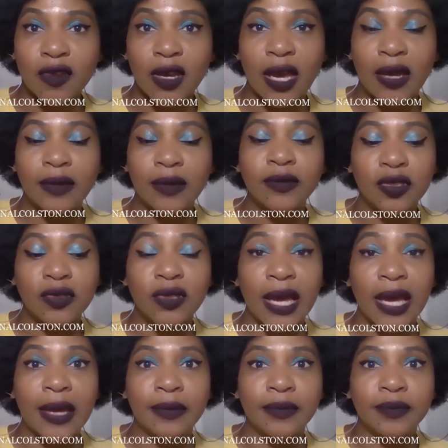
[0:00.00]
Okay, do
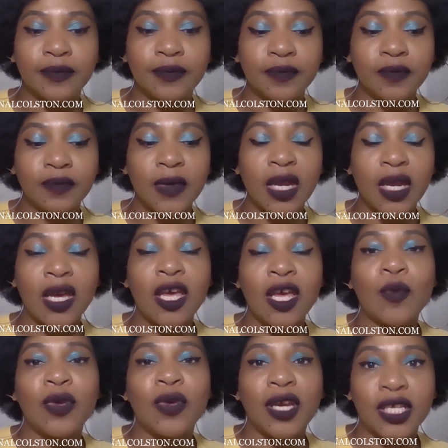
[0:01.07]
that.
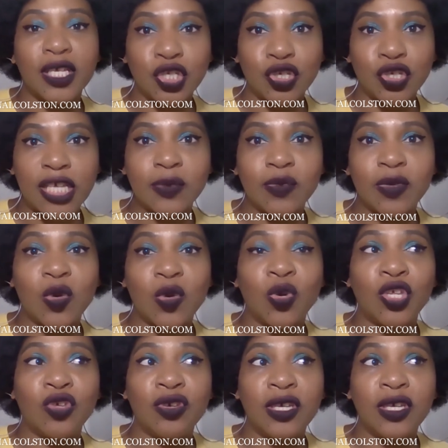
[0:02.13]
Because trust me,
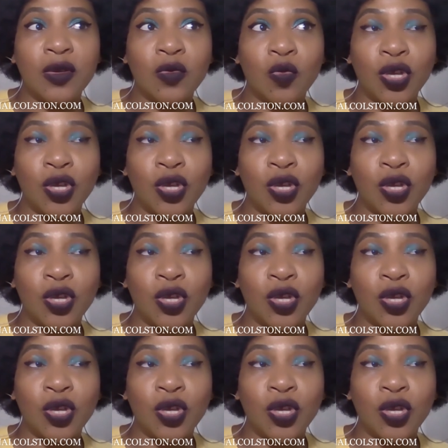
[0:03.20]
when you